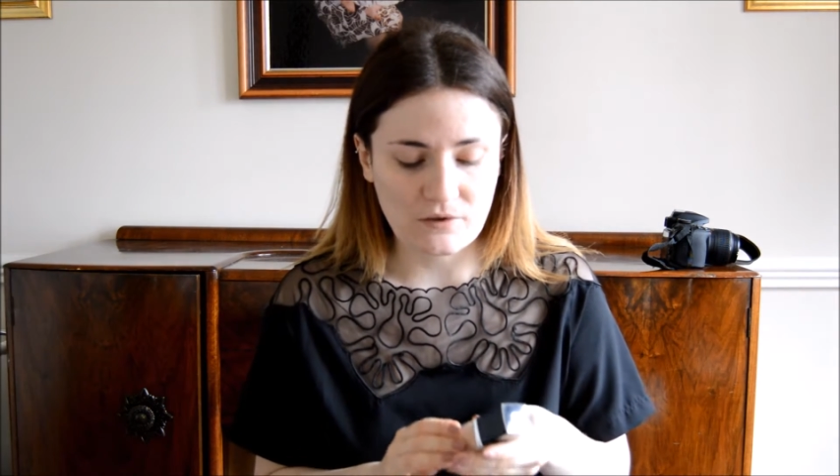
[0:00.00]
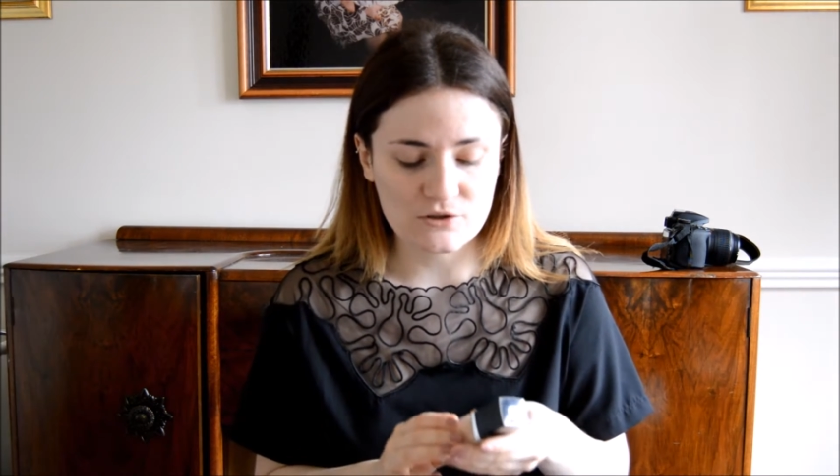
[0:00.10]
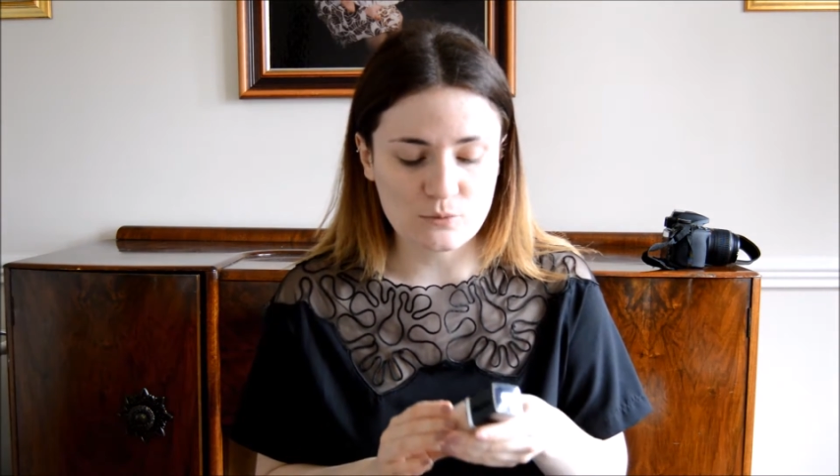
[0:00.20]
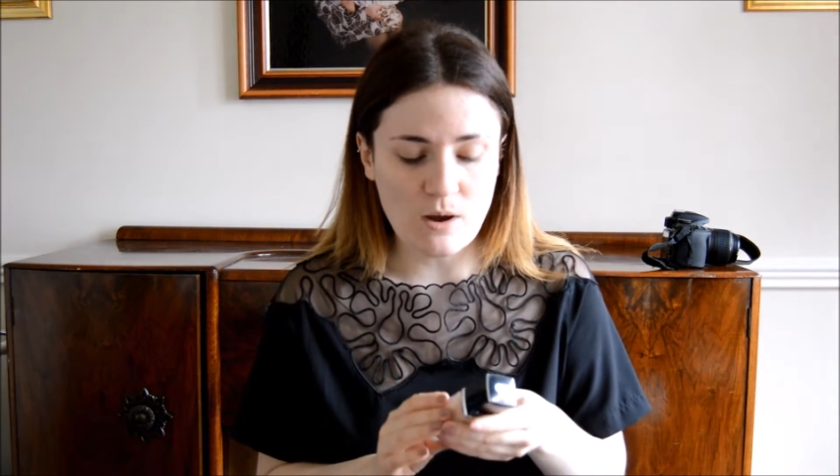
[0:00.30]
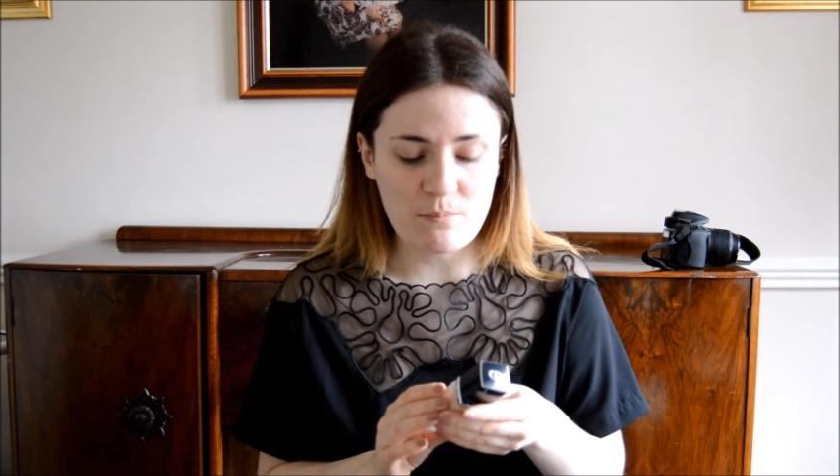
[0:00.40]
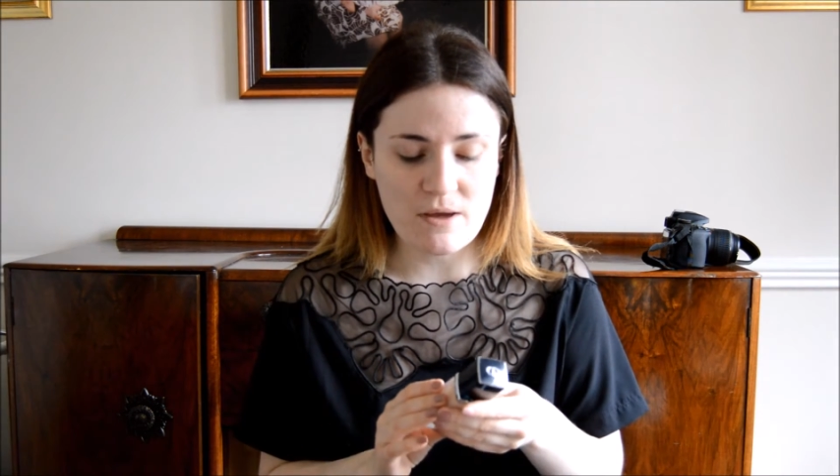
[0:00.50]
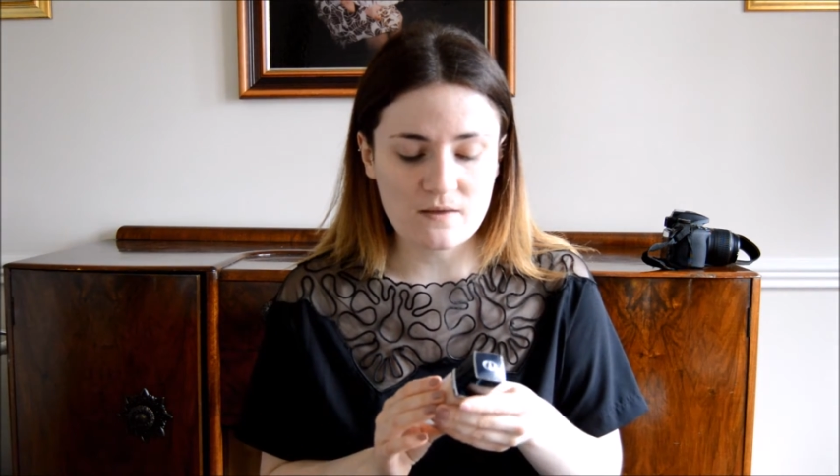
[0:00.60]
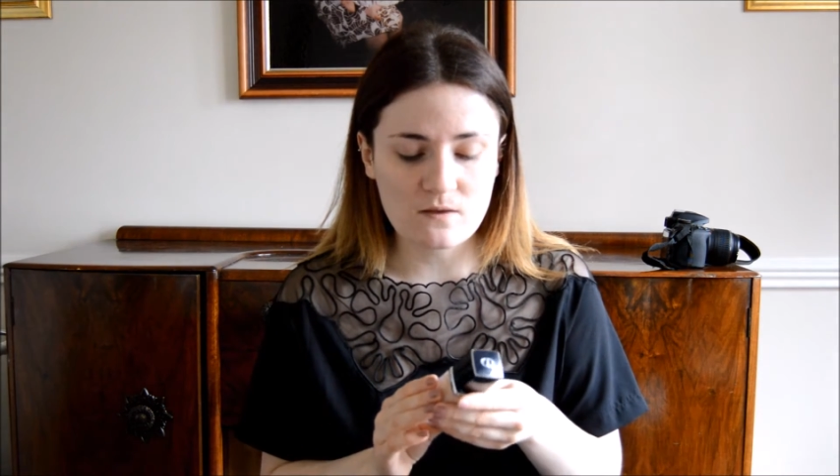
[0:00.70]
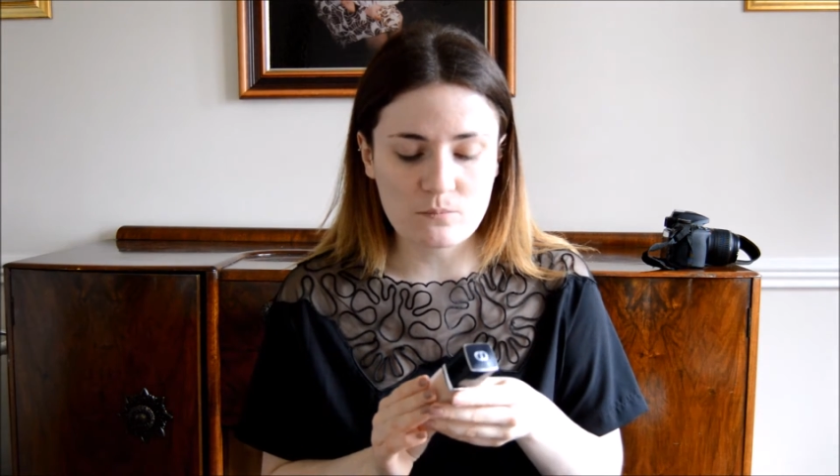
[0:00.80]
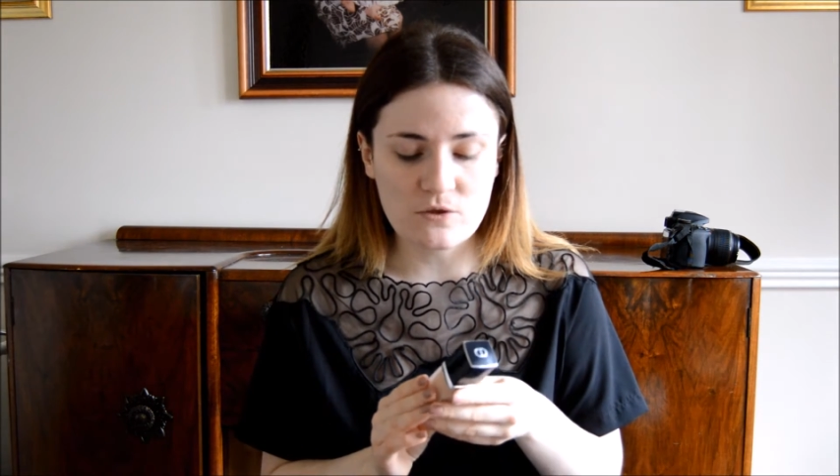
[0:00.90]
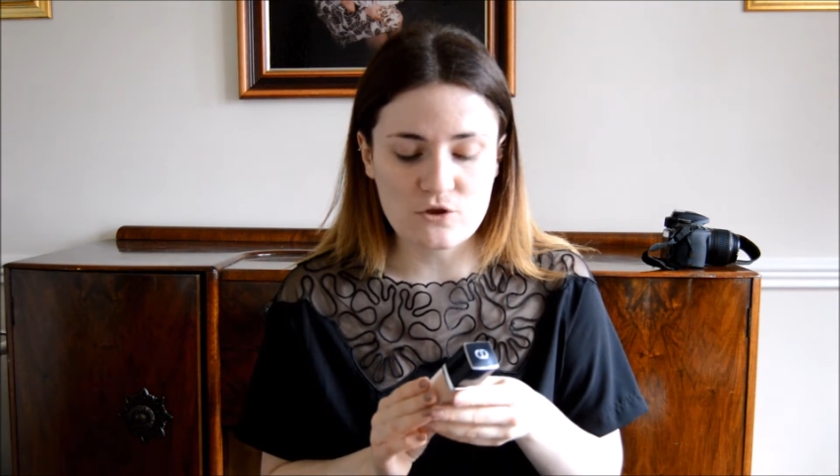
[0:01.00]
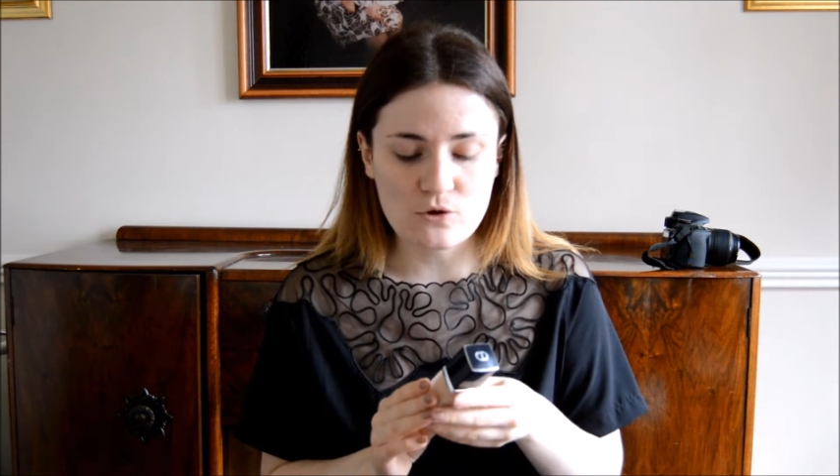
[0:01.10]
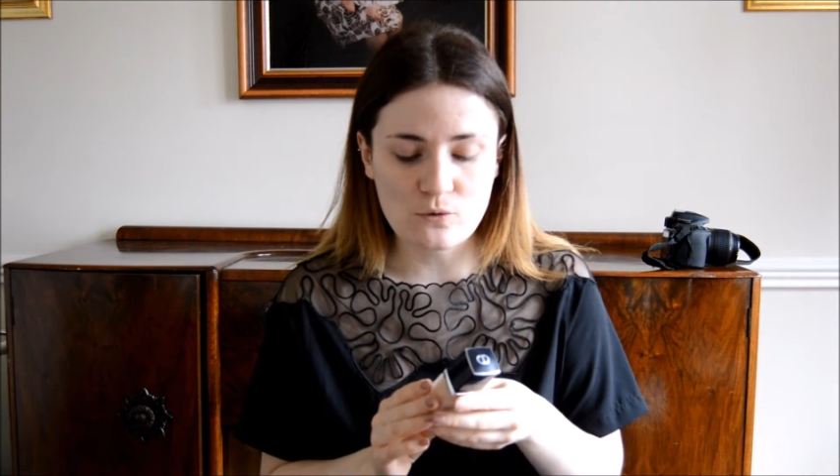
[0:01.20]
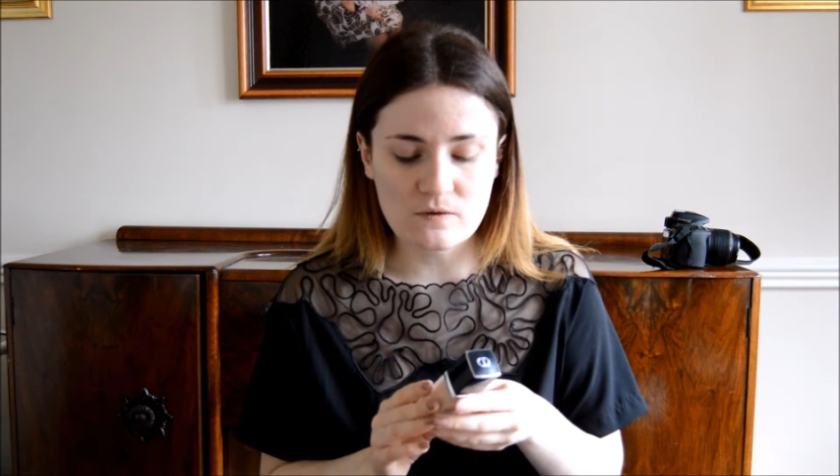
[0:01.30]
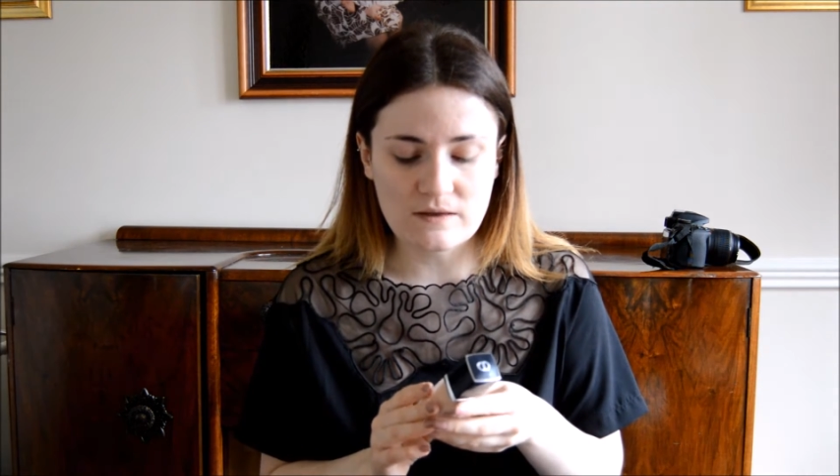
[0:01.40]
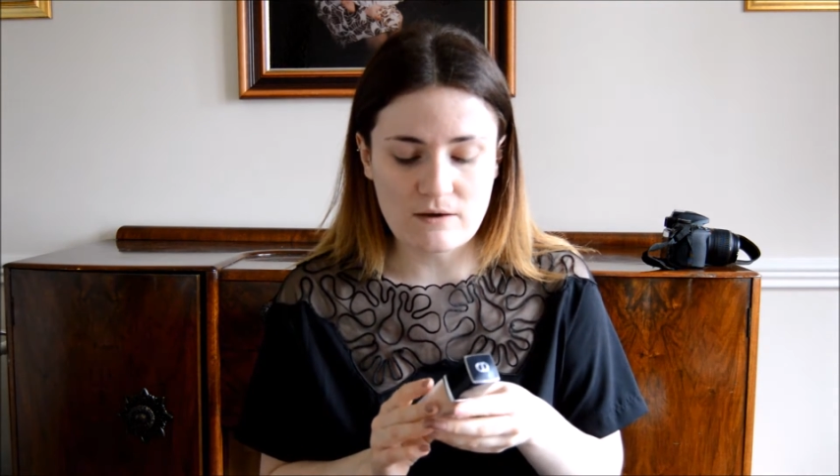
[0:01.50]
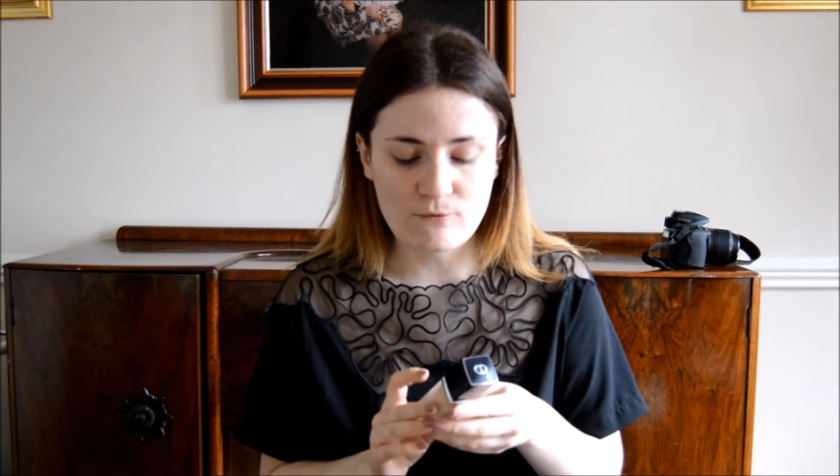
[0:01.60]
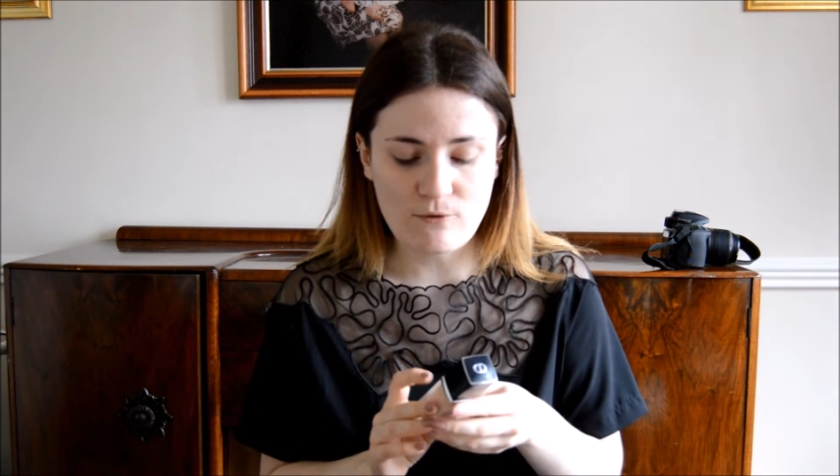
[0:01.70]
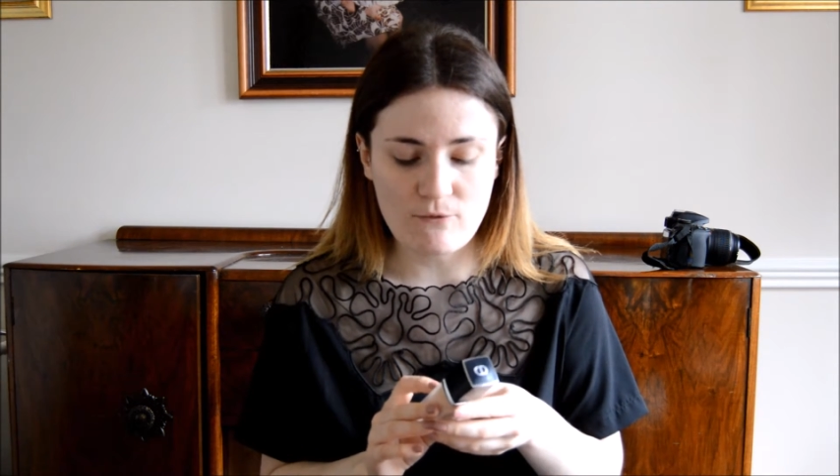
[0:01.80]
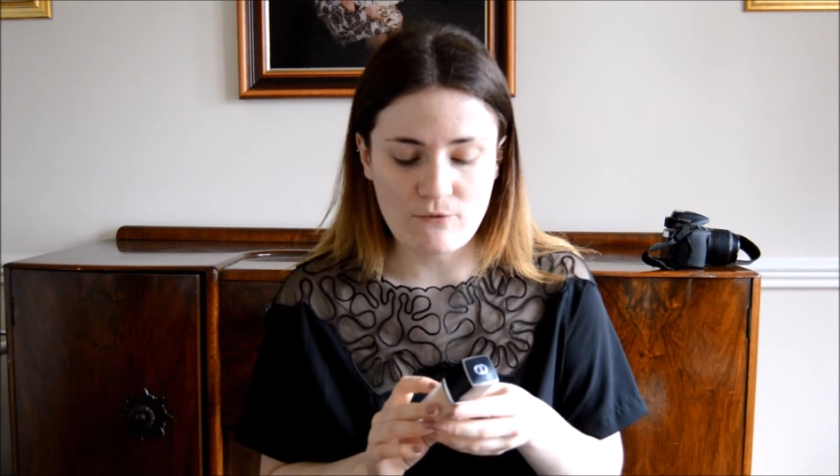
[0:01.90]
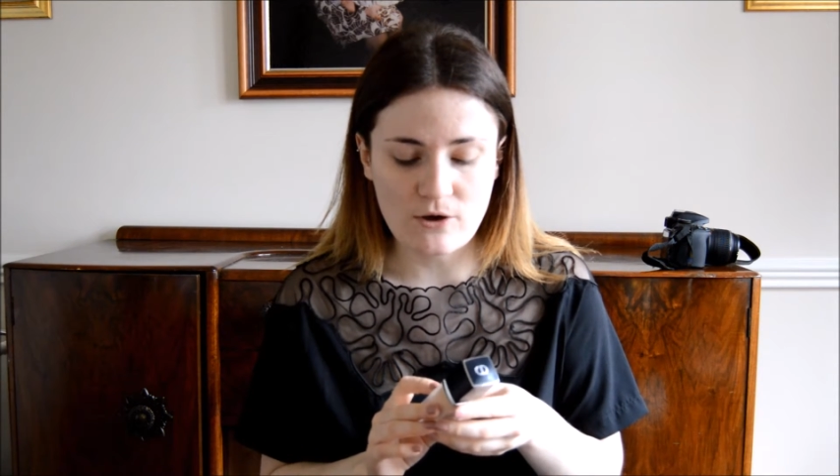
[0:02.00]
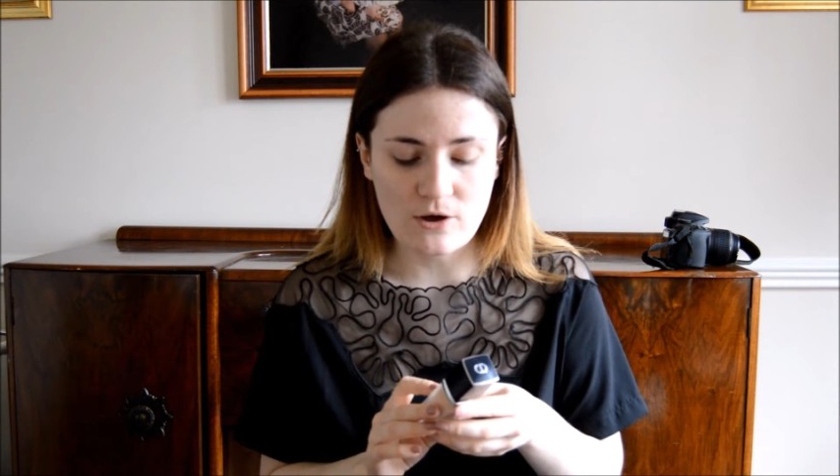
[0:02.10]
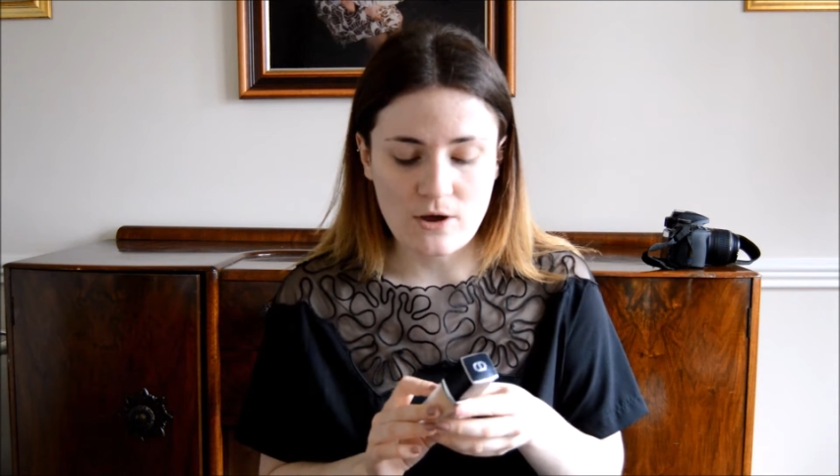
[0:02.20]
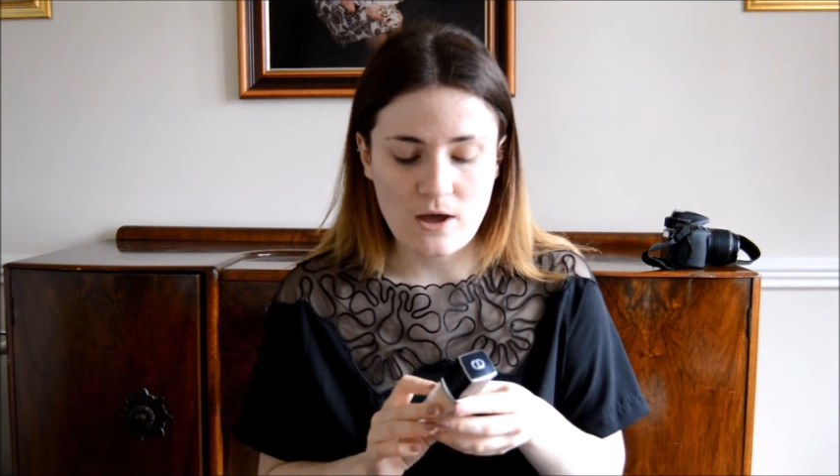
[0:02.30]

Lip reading: So I picked up the Dior Skin Forever